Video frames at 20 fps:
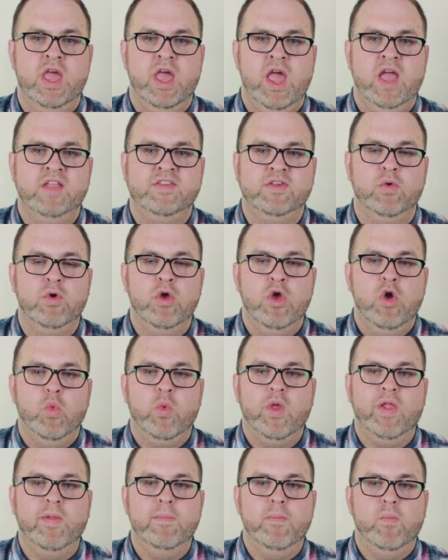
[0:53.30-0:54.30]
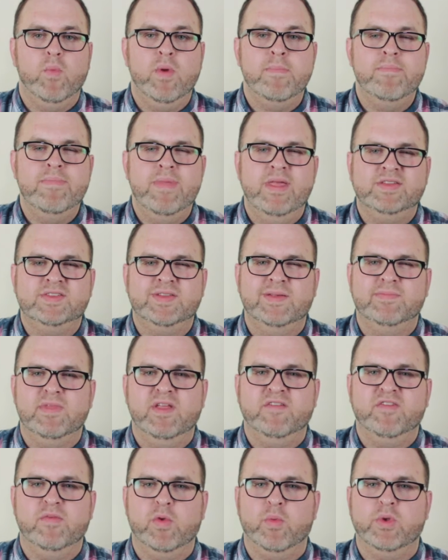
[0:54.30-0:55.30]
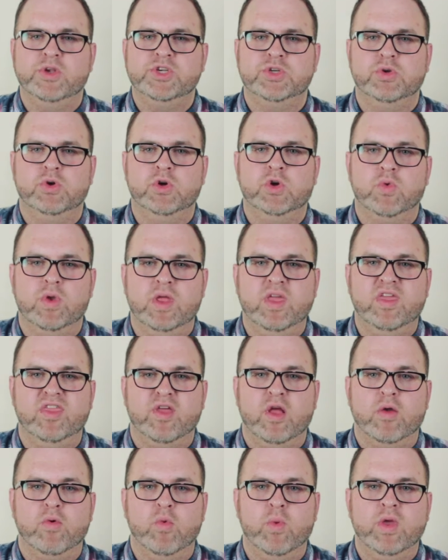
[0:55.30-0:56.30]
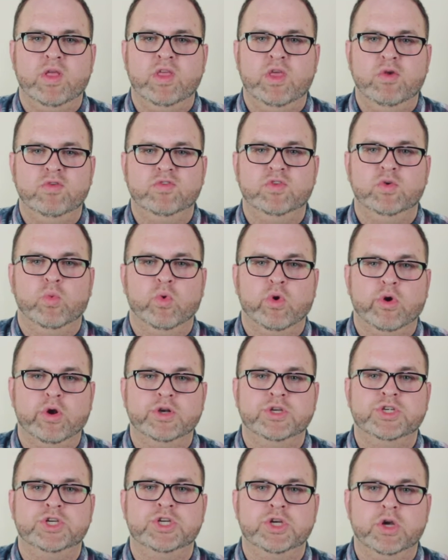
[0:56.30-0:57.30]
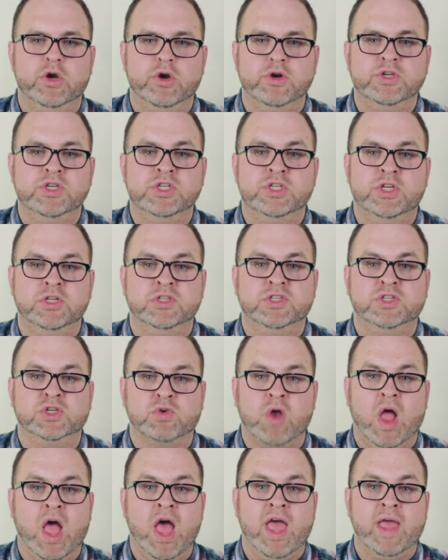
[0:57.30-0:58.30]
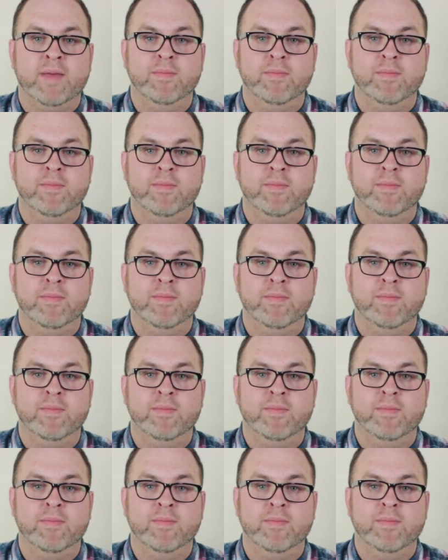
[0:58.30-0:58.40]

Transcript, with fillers: And so we, we miss something from the original Greek there when we use the word church to describe